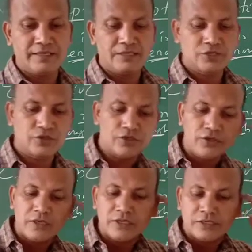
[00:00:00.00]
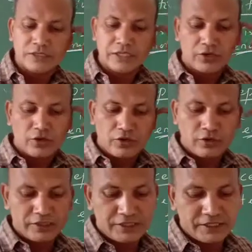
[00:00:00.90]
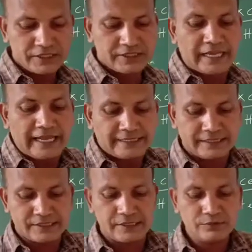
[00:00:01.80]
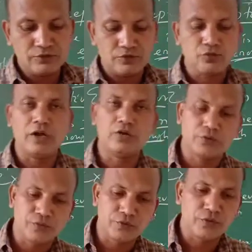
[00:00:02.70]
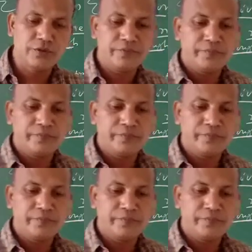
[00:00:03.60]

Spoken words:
So these are all these exceptions, rule out of rule,